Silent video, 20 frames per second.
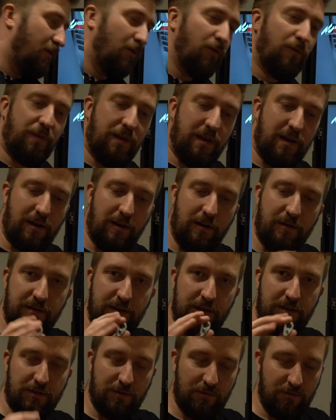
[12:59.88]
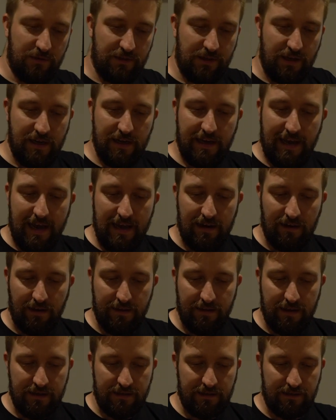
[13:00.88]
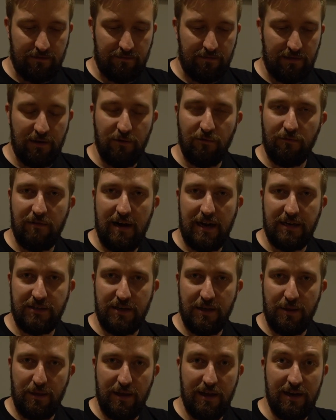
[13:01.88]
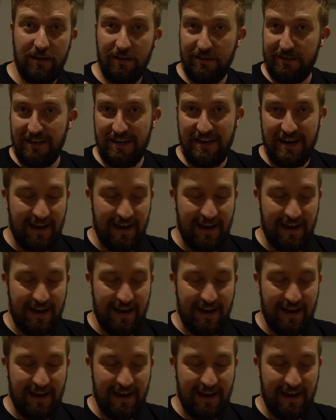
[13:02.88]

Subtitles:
all the included tools that you get, like this little ratchet thing. I didn't